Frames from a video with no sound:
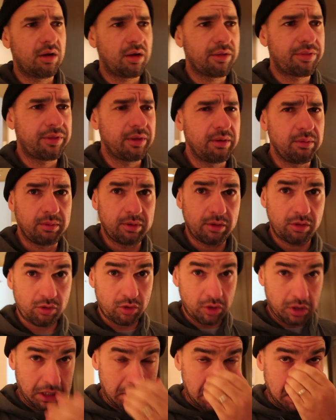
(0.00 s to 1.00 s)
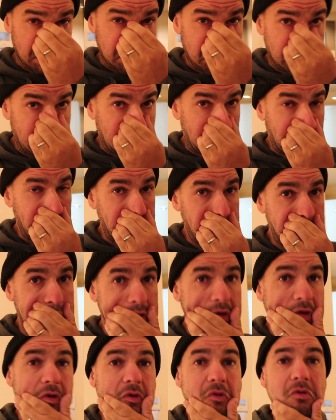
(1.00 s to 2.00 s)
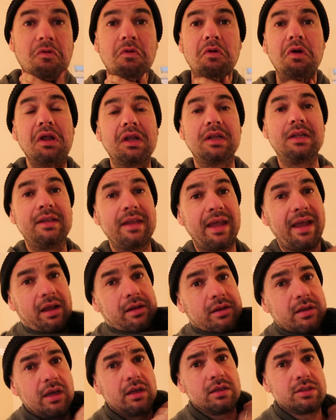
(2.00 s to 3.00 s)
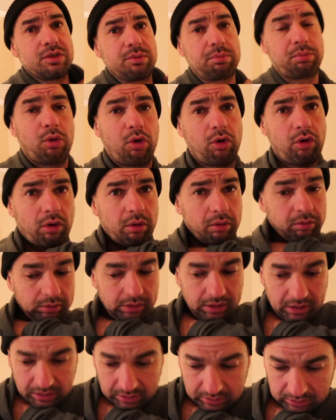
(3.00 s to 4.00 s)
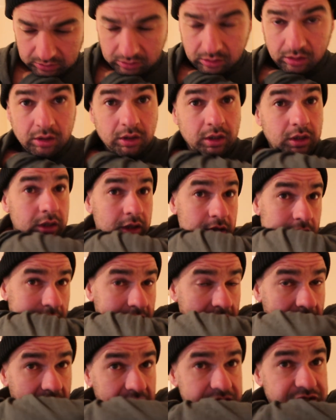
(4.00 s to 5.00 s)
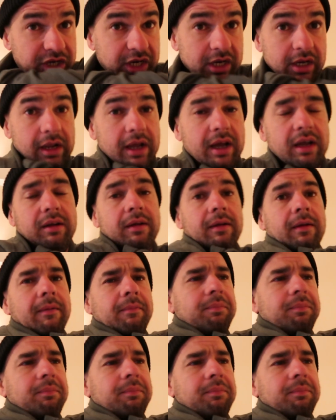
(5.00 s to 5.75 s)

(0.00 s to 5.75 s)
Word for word: I think we're just going to head down to downtown Sapporo and uh, check it out.